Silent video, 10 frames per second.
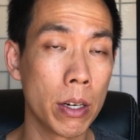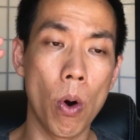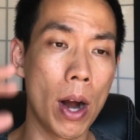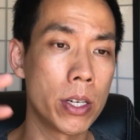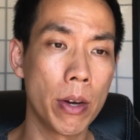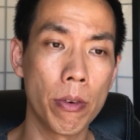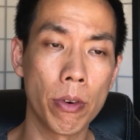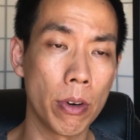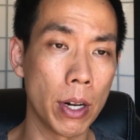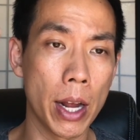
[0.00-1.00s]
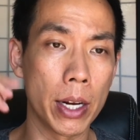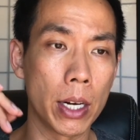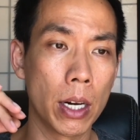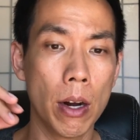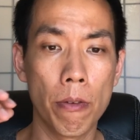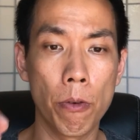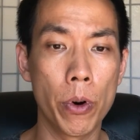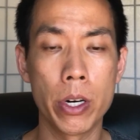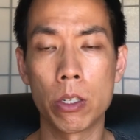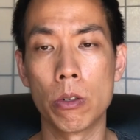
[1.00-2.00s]
Well, I shaved for like 4
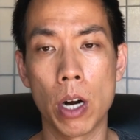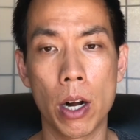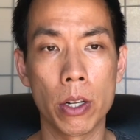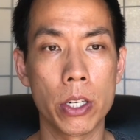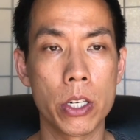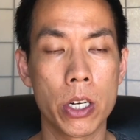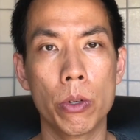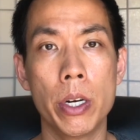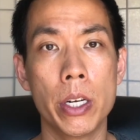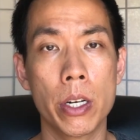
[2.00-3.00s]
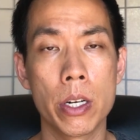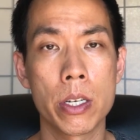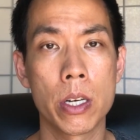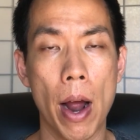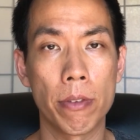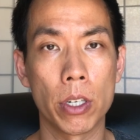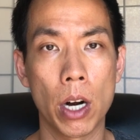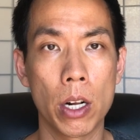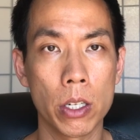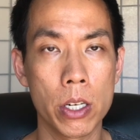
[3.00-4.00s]
years through college, 3 years after
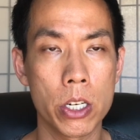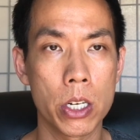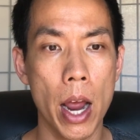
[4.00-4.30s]
college,